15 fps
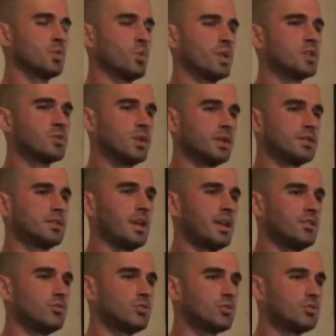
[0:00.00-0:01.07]
when you were
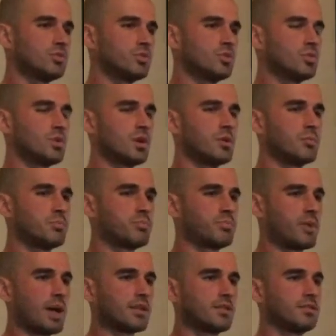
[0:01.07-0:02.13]
tenzo you were
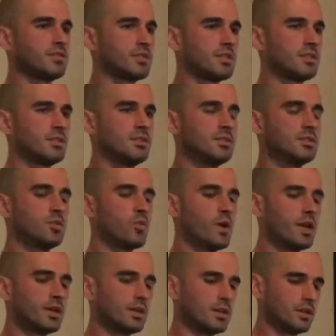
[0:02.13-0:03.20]
practicing the
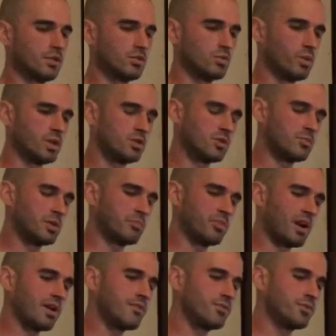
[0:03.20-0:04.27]
way uh, when you were
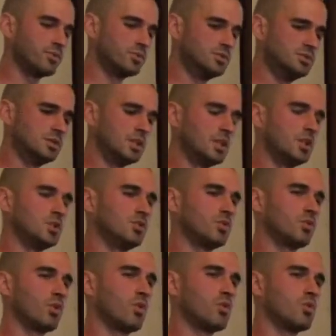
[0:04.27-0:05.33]
preparing food
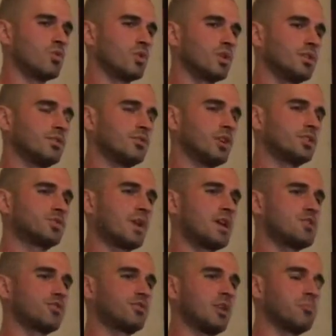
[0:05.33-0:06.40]
so he's not
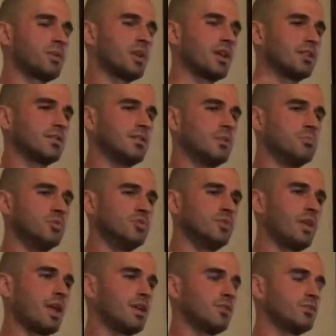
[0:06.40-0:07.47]
trying to separate the
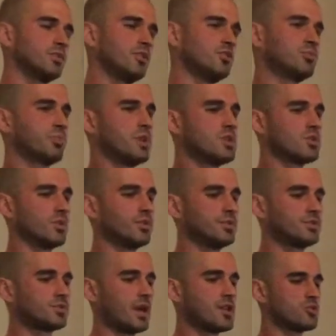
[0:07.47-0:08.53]
mundane from the spiritual
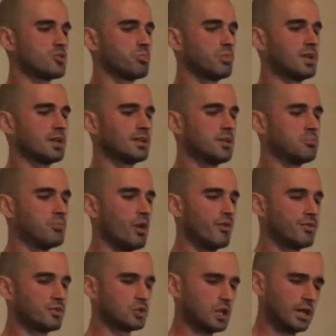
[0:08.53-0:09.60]
he's to bring them
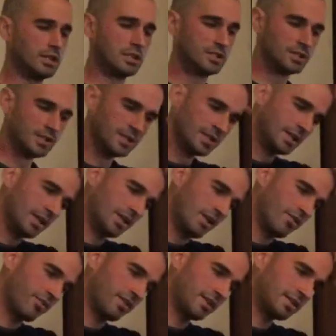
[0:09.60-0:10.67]
both together and
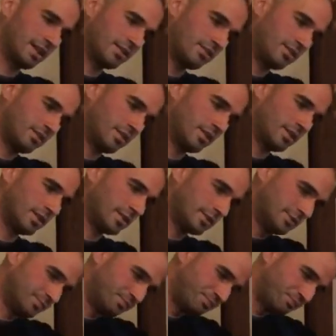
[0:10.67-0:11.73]
i think that's
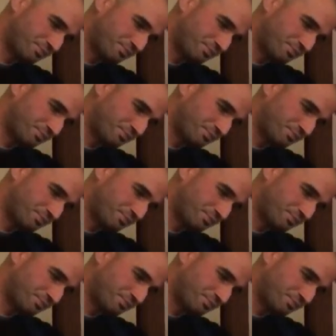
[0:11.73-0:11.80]
the